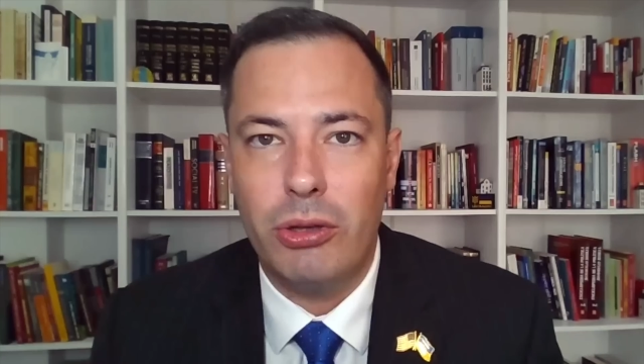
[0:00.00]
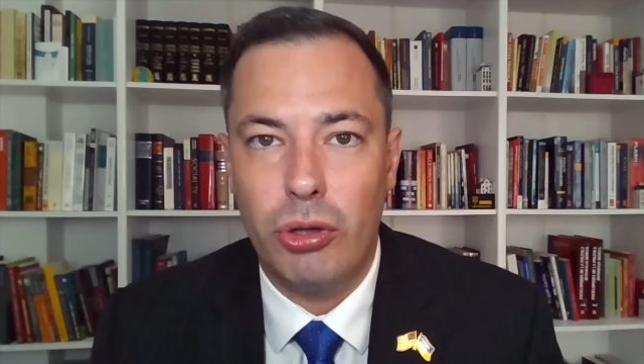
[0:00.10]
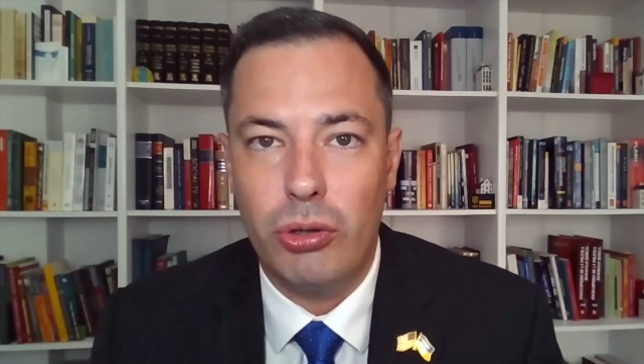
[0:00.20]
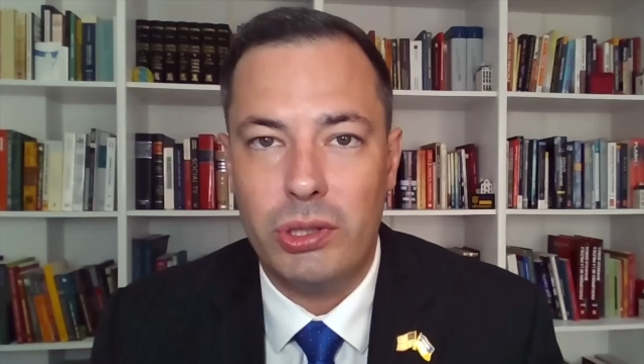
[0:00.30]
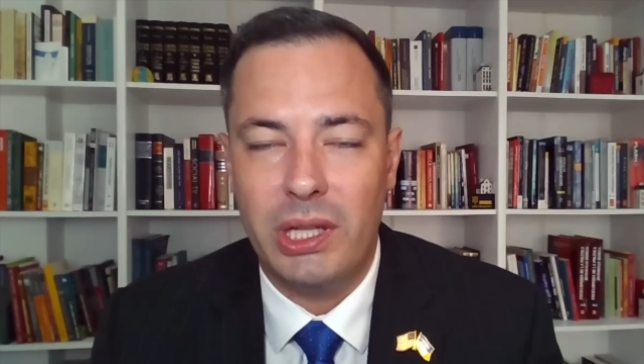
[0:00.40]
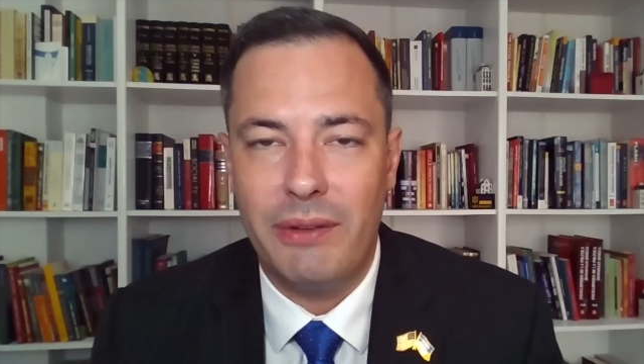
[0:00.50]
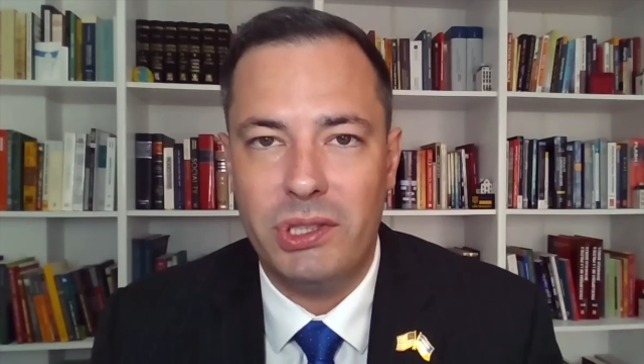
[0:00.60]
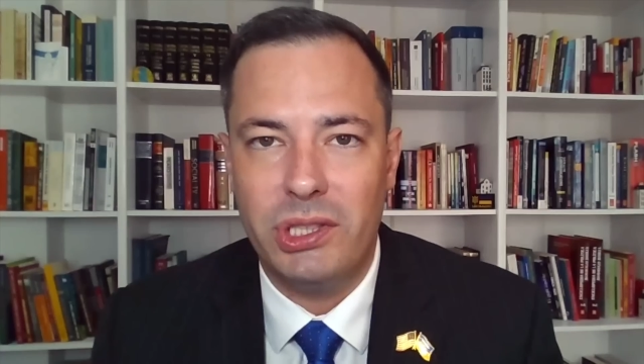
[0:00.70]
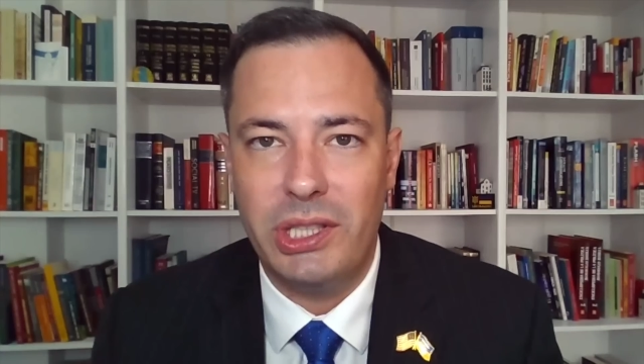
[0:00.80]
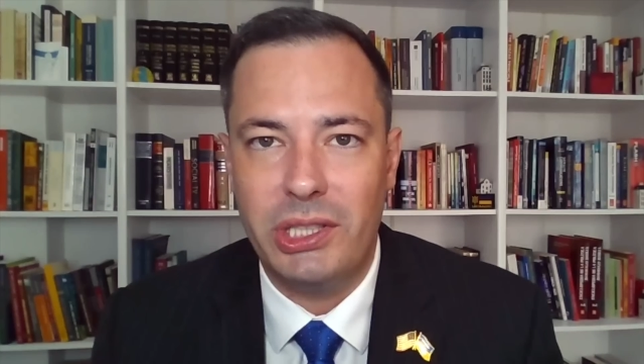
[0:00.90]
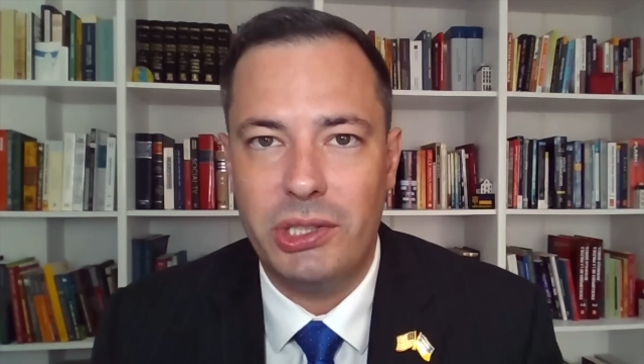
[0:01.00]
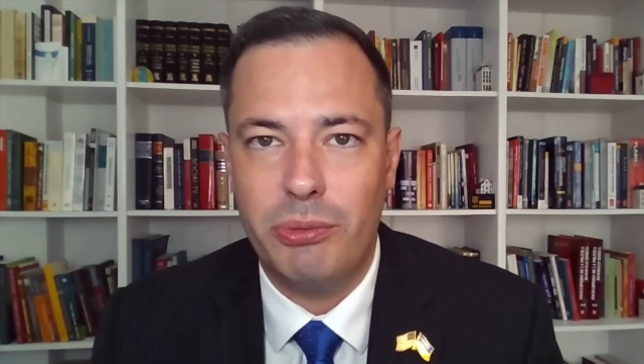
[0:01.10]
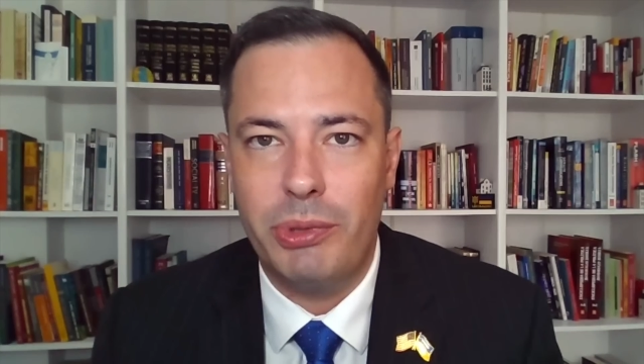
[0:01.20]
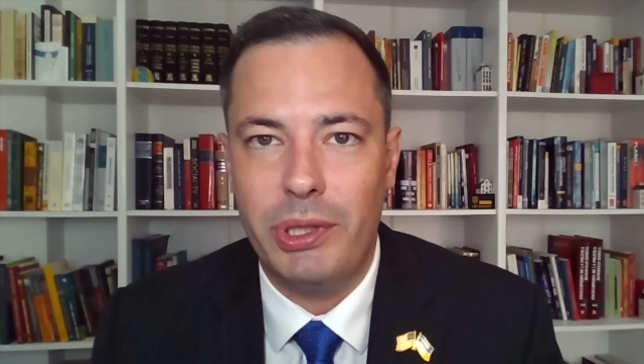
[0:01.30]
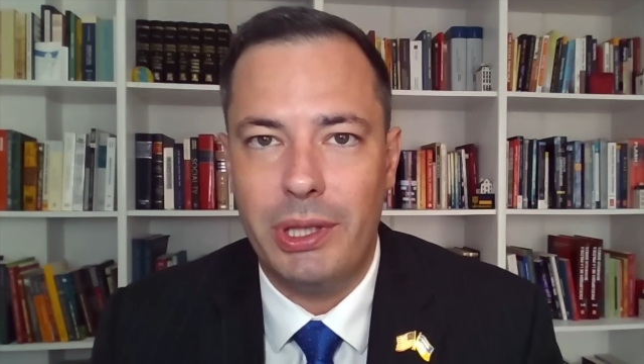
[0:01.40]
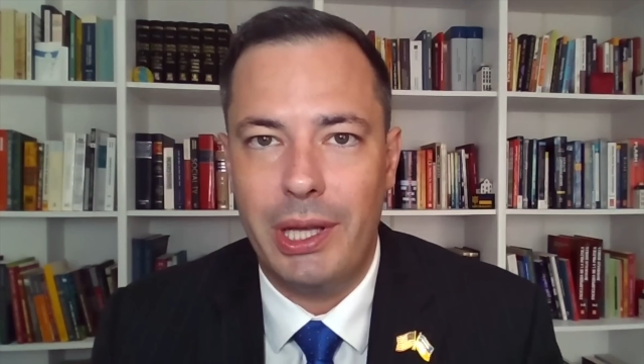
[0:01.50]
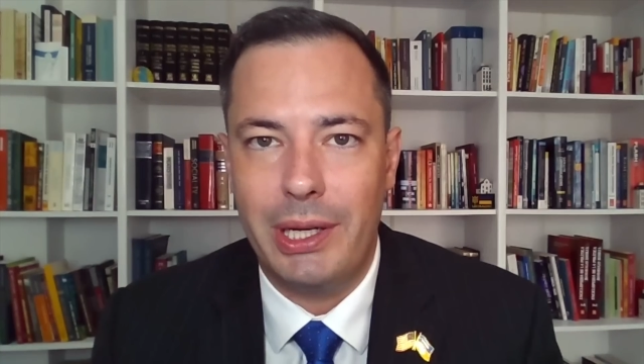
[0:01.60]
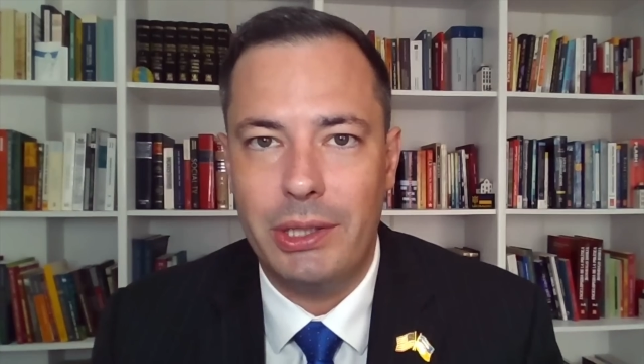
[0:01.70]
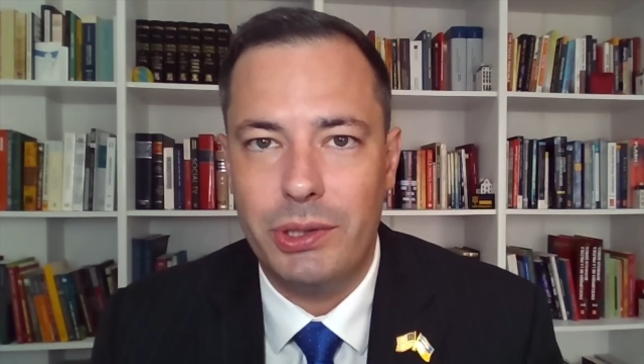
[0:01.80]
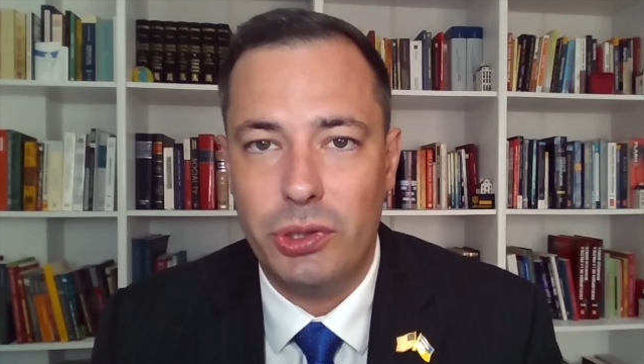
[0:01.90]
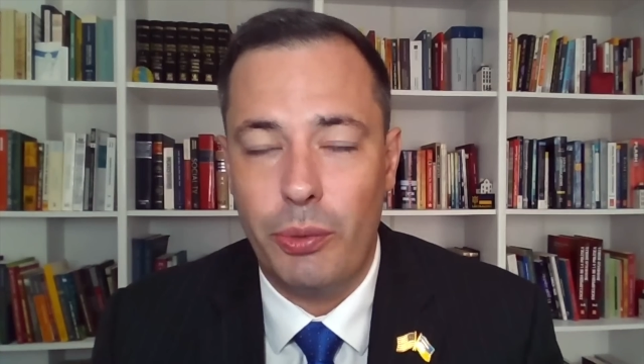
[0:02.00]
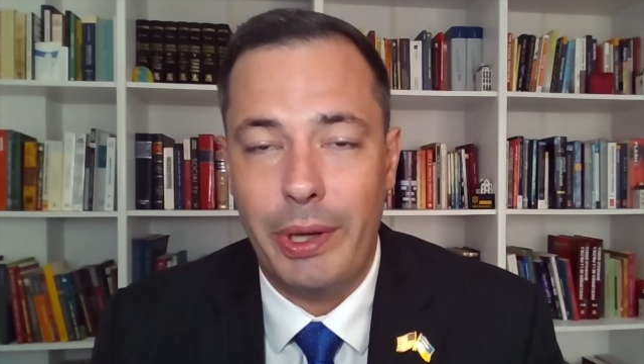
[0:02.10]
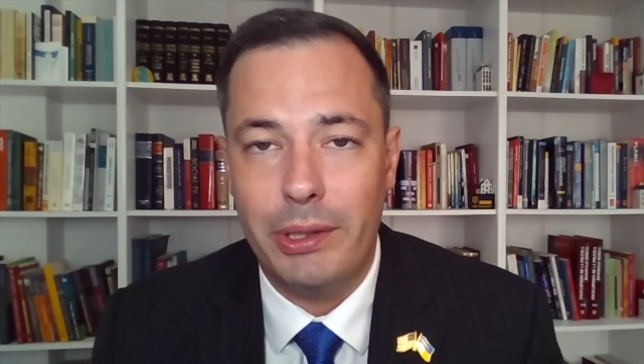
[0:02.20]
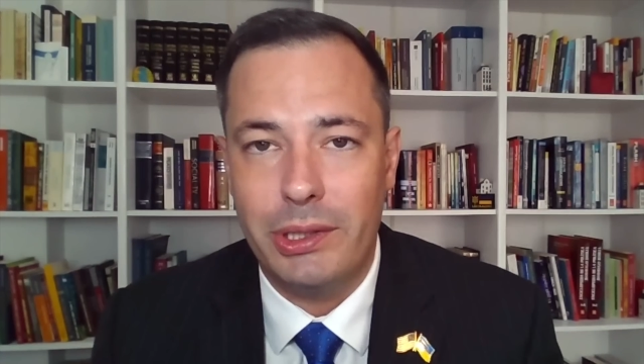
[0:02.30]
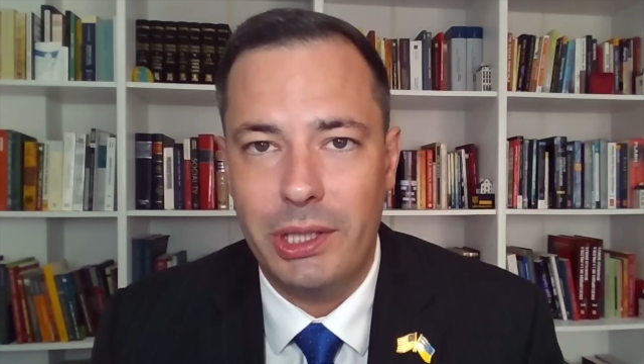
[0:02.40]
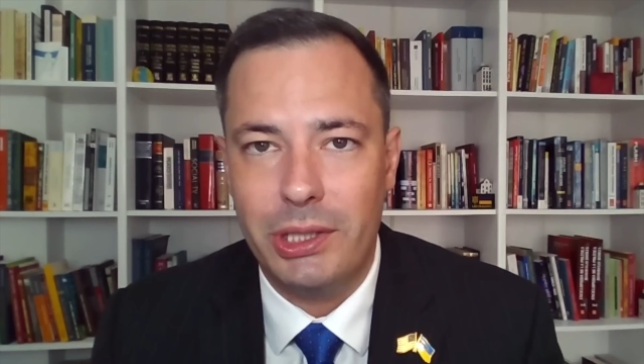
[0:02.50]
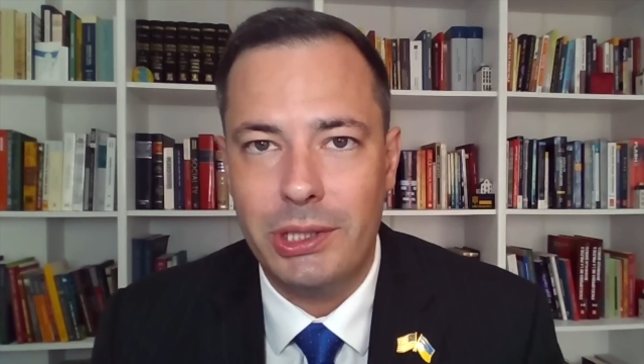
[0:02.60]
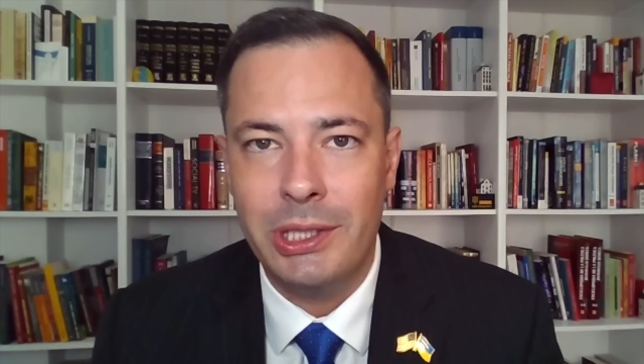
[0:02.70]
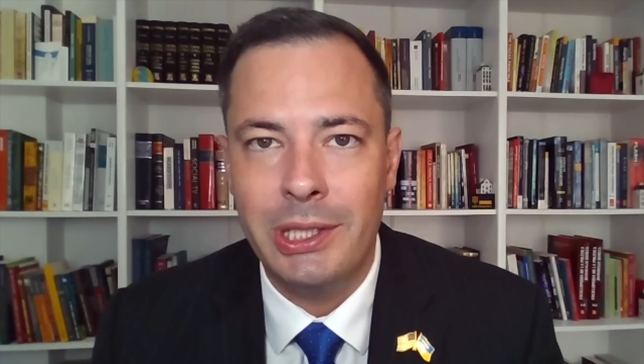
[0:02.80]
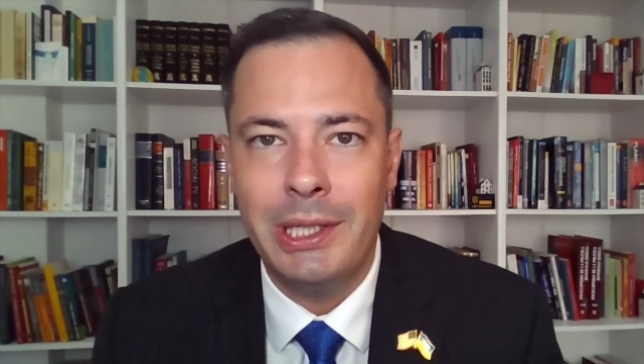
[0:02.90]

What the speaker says: local television stations would be in a lot of countries, or radio stations.